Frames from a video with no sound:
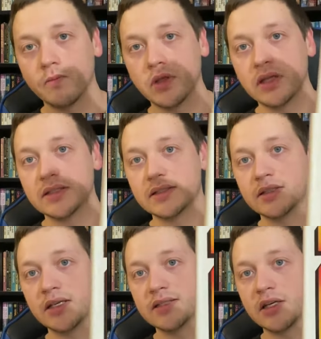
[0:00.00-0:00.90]
It's
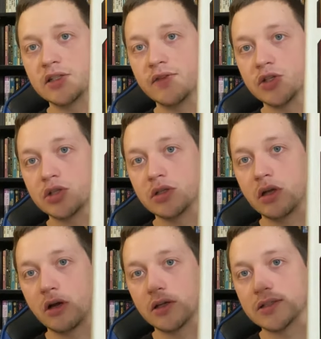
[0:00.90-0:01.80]
a science fiction
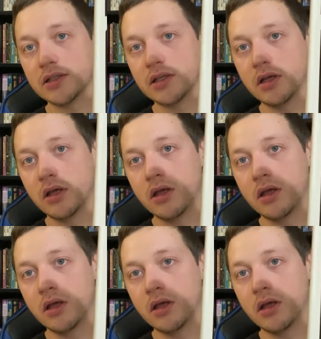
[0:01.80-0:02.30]
Argosy.